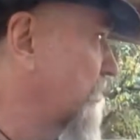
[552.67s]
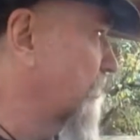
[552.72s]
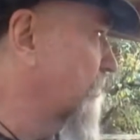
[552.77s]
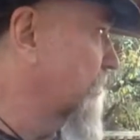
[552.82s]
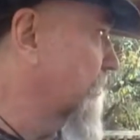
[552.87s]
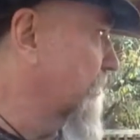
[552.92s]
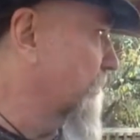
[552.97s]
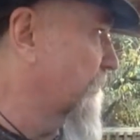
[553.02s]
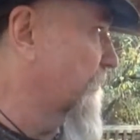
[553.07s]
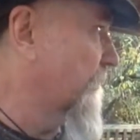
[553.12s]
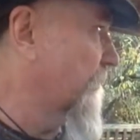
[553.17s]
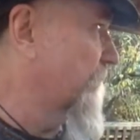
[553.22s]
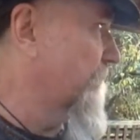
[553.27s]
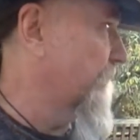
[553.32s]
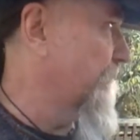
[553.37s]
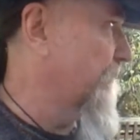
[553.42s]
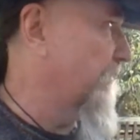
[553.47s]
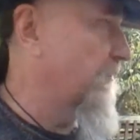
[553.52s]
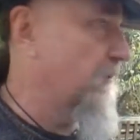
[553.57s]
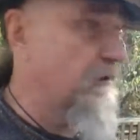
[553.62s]
were still
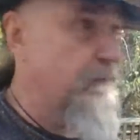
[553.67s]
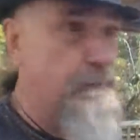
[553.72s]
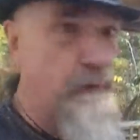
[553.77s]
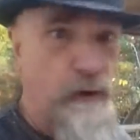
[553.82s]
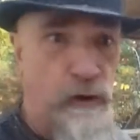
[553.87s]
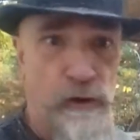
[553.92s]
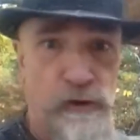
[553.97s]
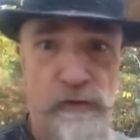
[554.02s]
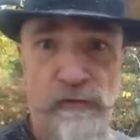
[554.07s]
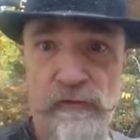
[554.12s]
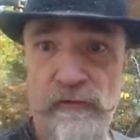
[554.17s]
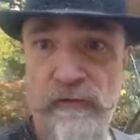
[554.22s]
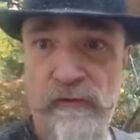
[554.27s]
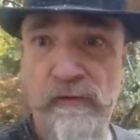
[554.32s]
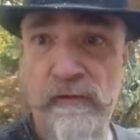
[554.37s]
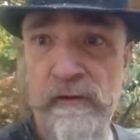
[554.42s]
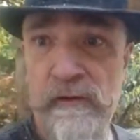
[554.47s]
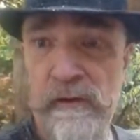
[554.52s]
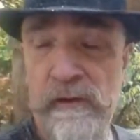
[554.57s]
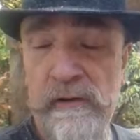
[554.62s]
repairing barns
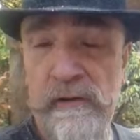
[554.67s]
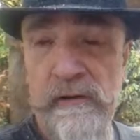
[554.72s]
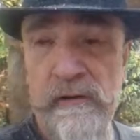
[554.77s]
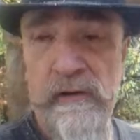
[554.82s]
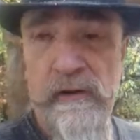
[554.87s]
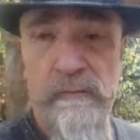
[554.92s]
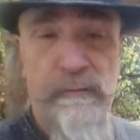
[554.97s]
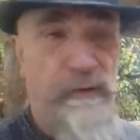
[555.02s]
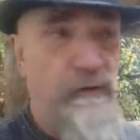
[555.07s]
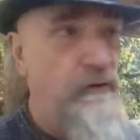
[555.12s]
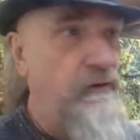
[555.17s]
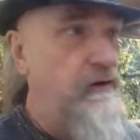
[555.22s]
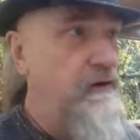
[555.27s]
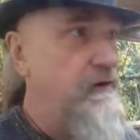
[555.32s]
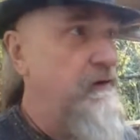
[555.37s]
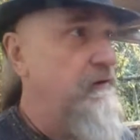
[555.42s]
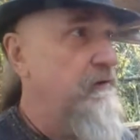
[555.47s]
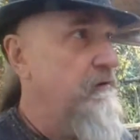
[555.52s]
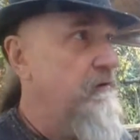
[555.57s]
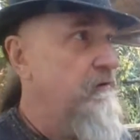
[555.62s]
and
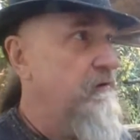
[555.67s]
building.